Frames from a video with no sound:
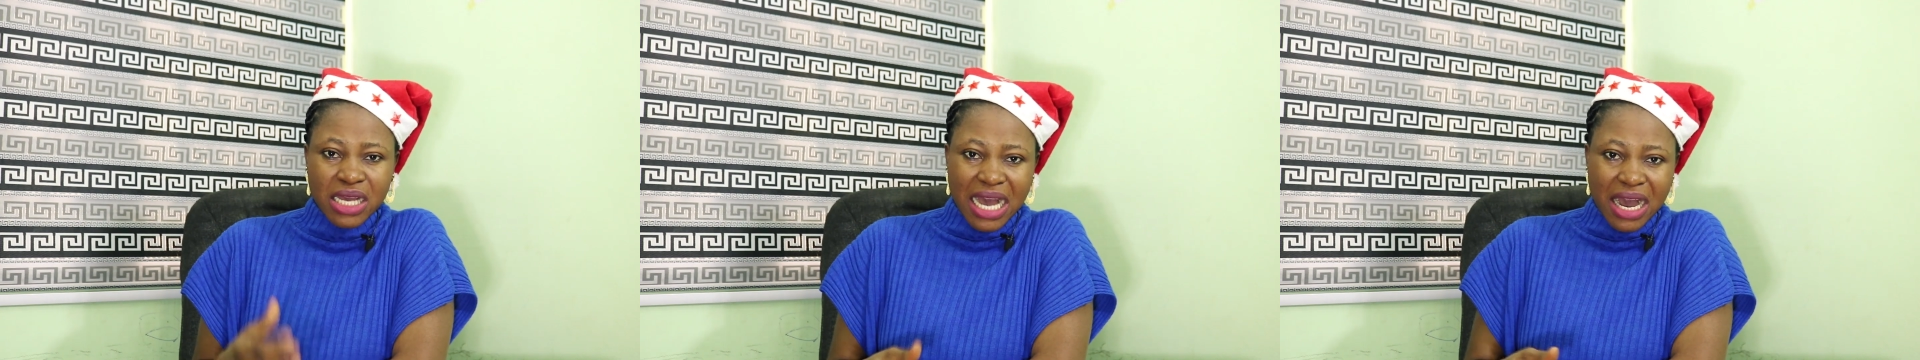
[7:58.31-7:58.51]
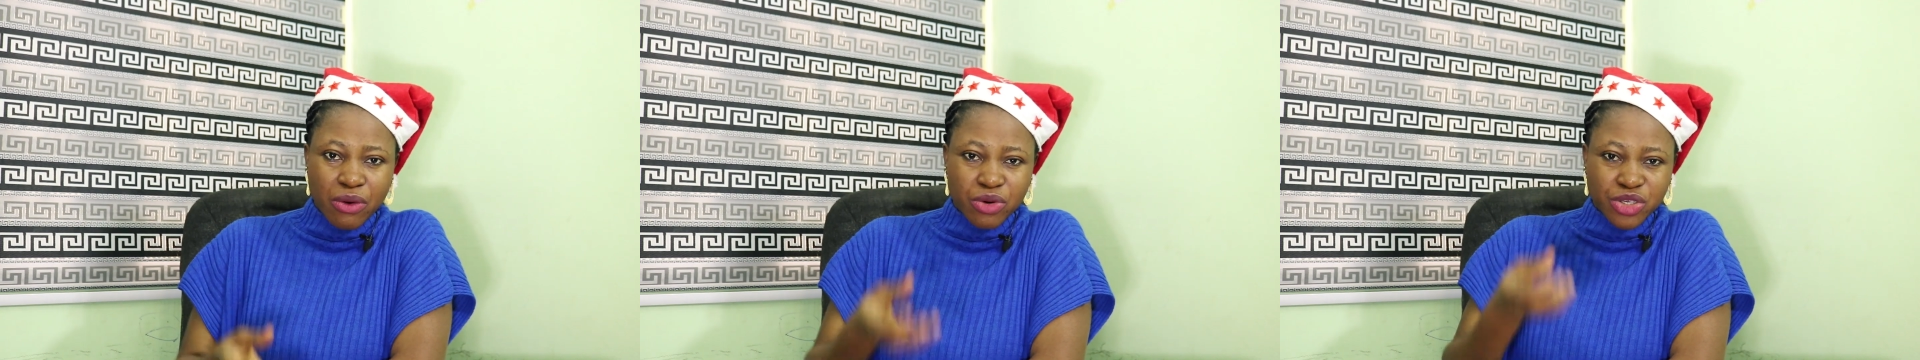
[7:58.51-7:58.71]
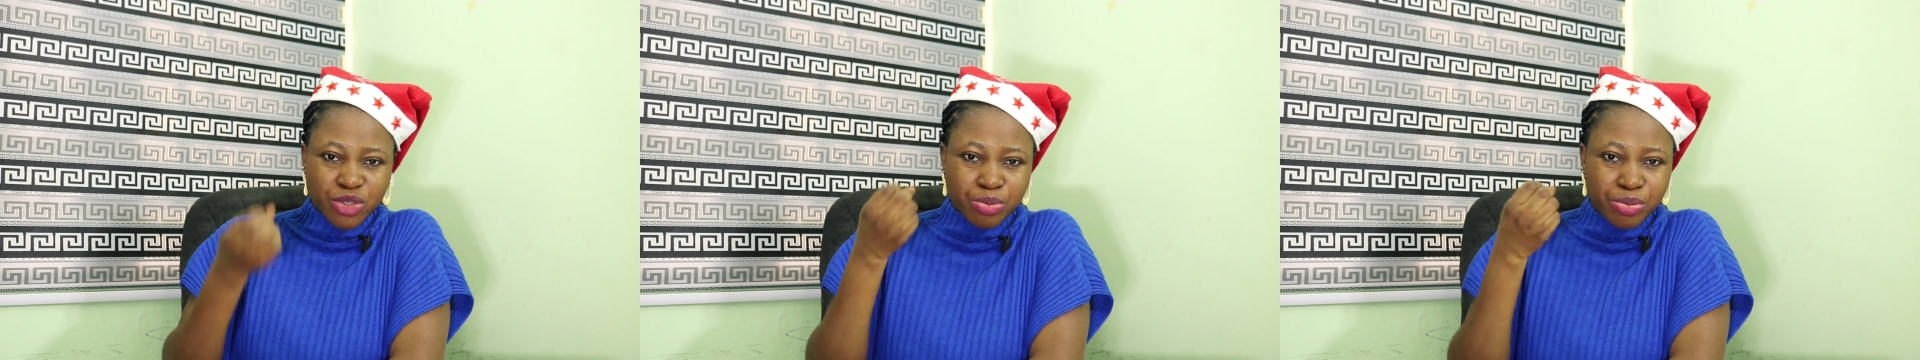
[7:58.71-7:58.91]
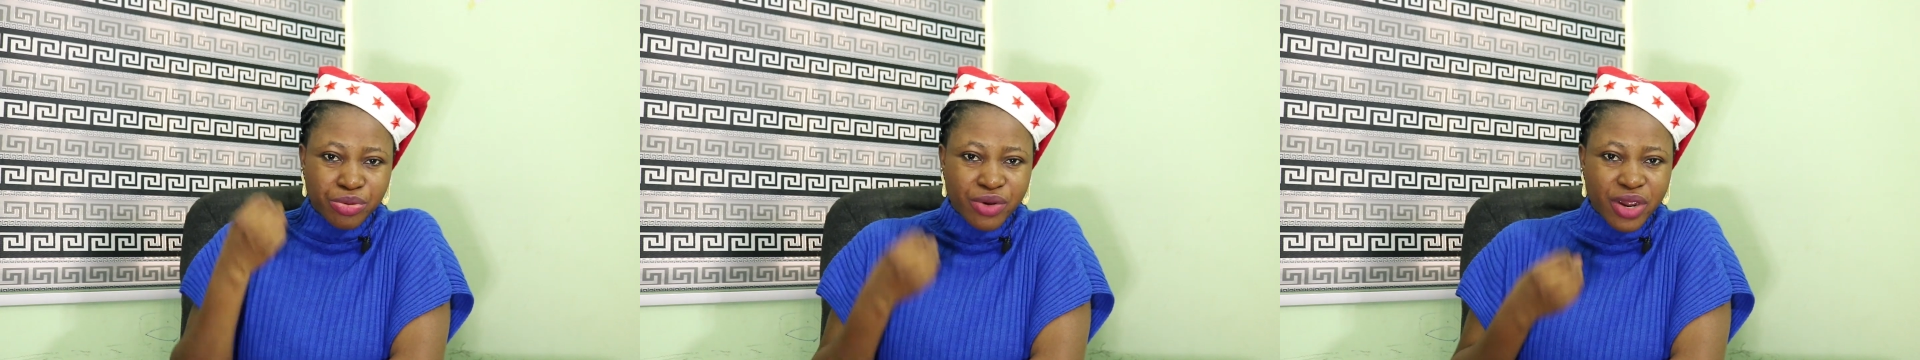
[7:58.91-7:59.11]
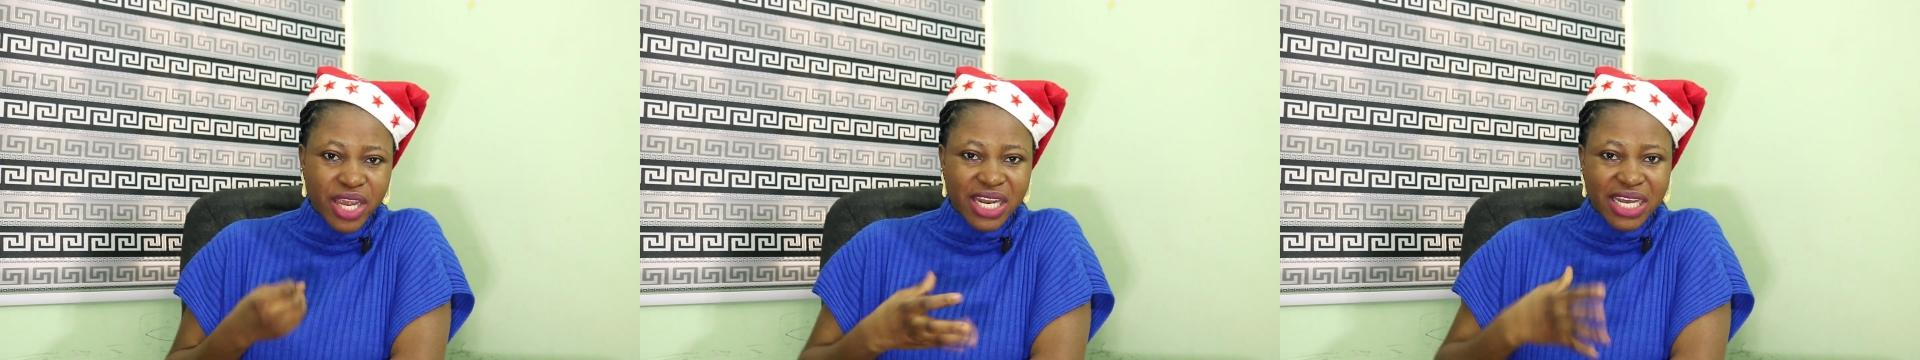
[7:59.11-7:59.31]
I was
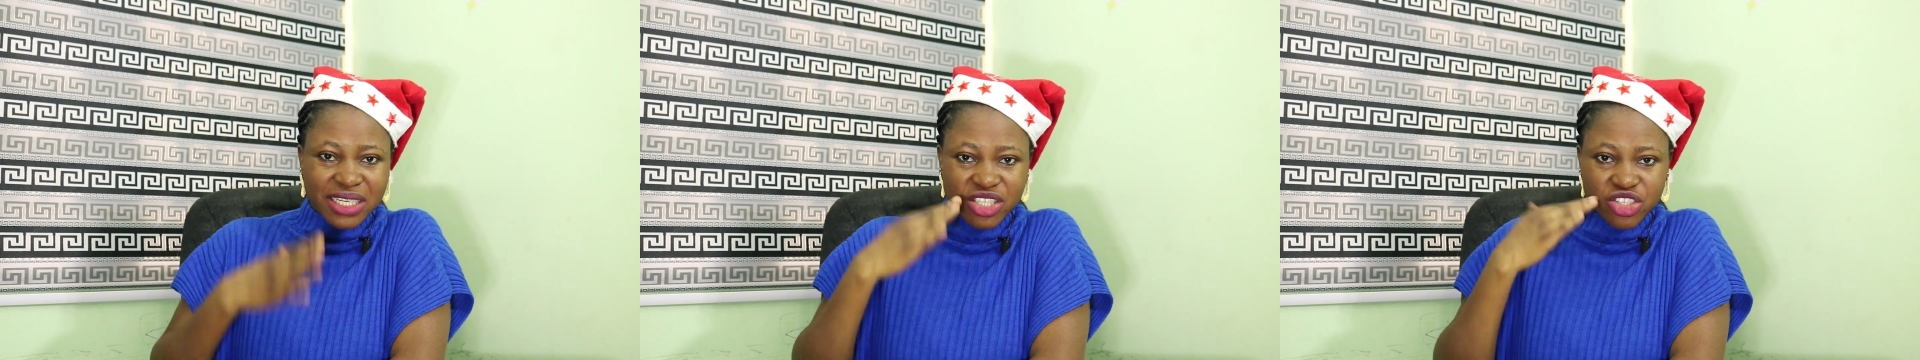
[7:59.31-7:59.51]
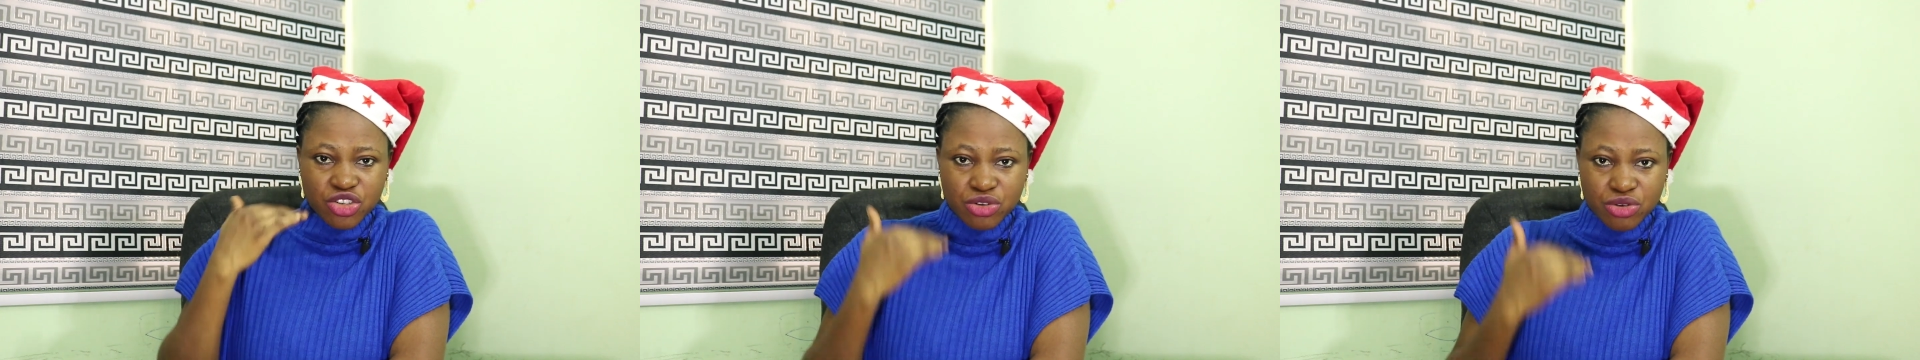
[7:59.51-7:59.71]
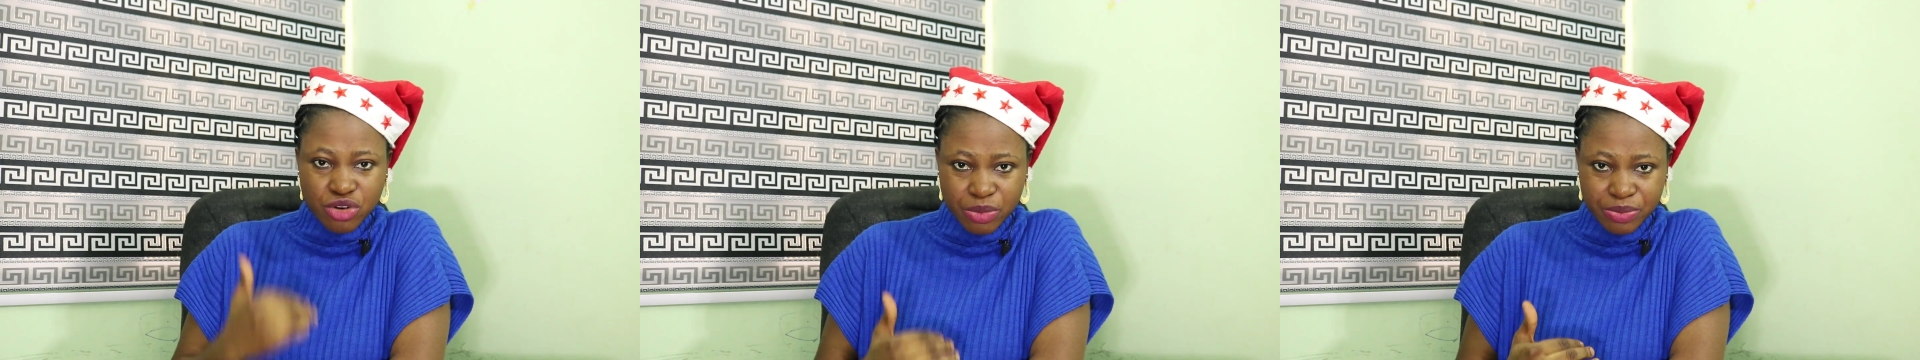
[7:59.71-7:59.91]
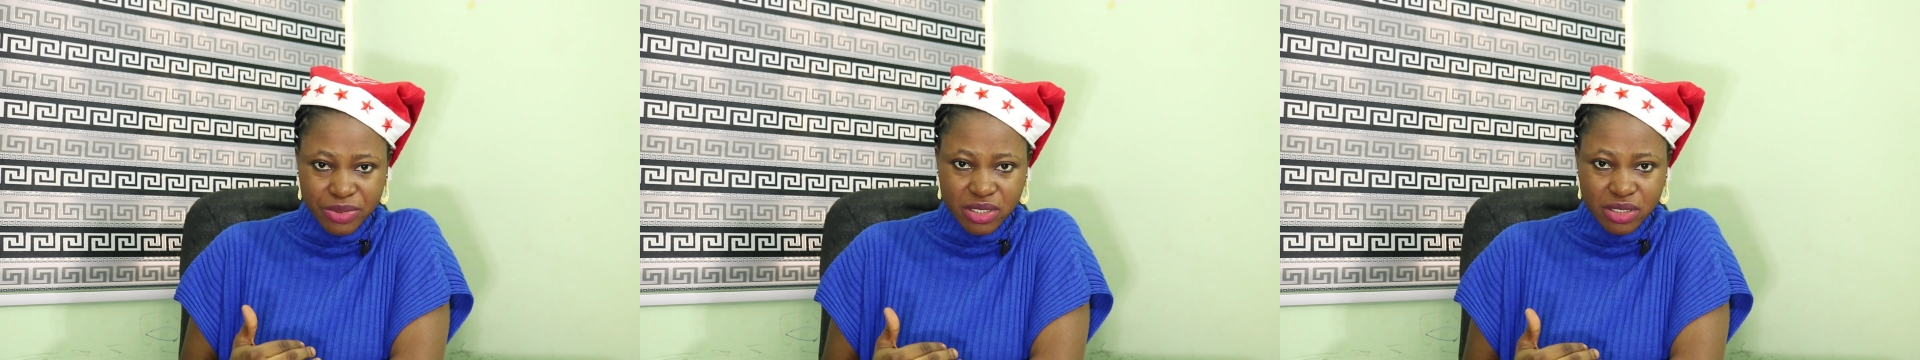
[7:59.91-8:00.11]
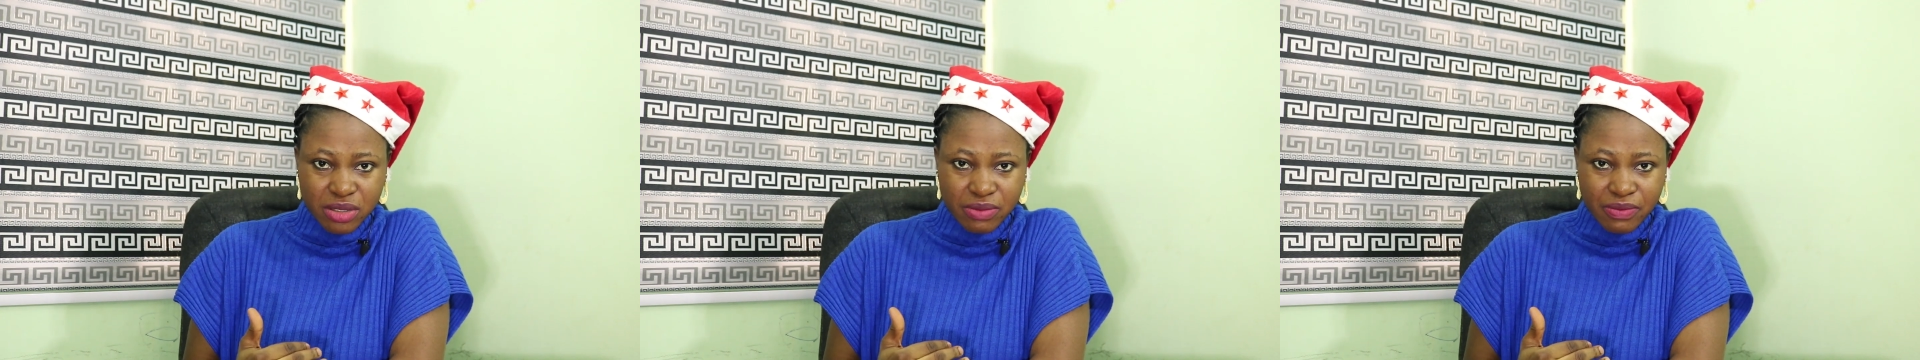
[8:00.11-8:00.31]
praying and it
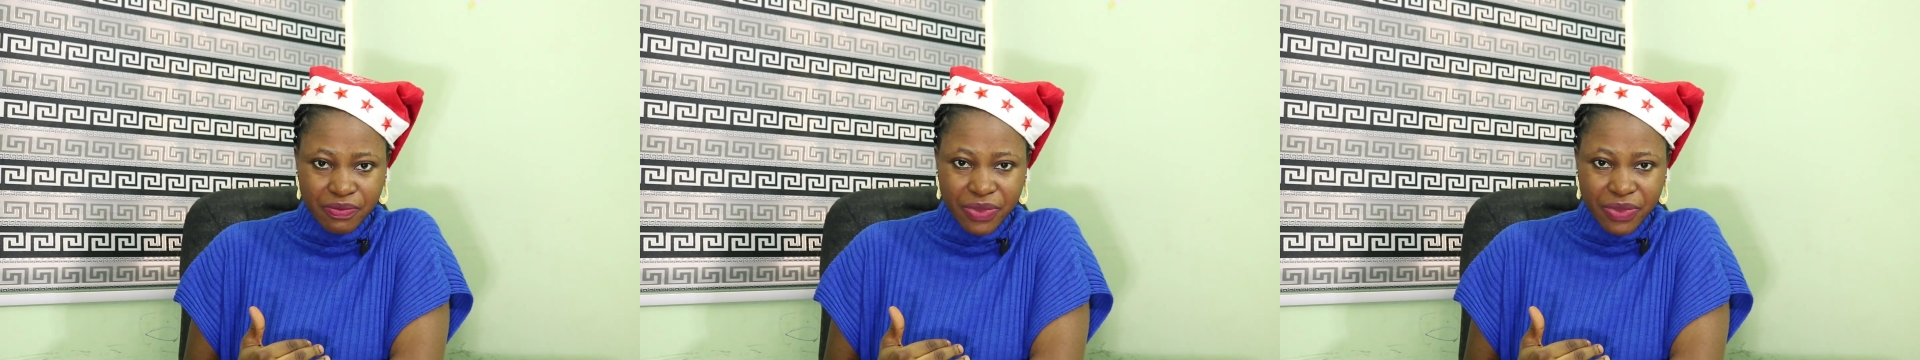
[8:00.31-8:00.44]
dropped.